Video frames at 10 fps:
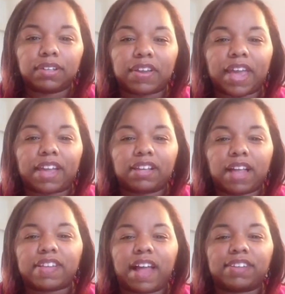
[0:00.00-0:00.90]
Okay,
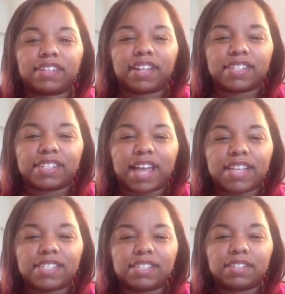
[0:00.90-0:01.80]
I'll take that as a
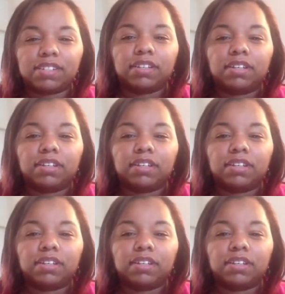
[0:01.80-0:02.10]
yes.